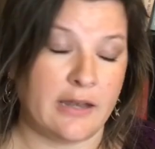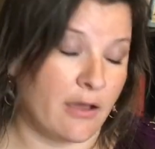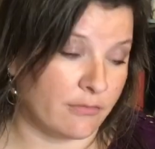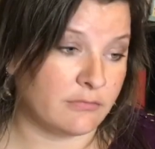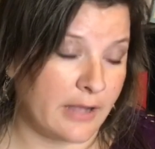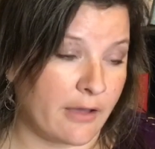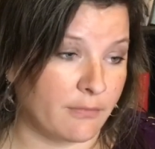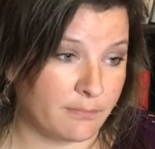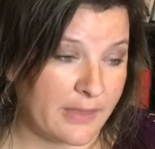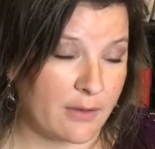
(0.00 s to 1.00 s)

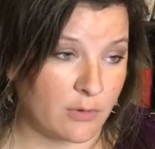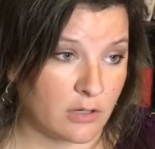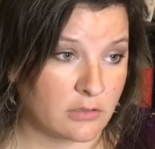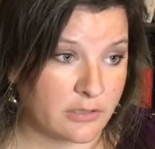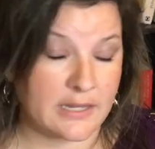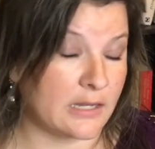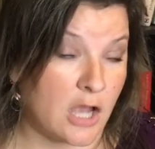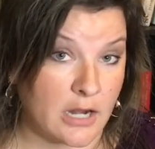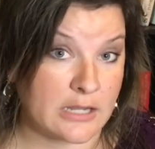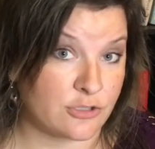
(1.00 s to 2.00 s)
Now they weren't, sin had
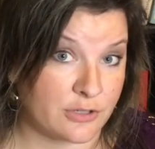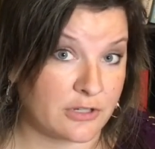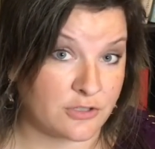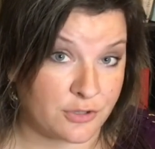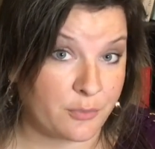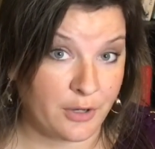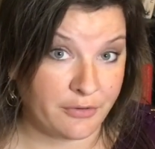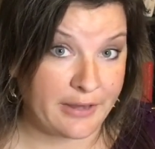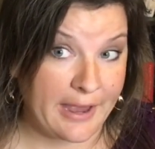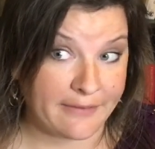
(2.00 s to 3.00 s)
not entered into the
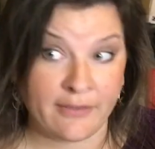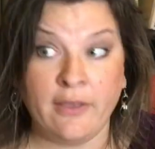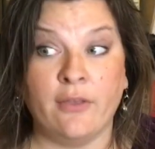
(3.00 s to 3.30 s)
world yet,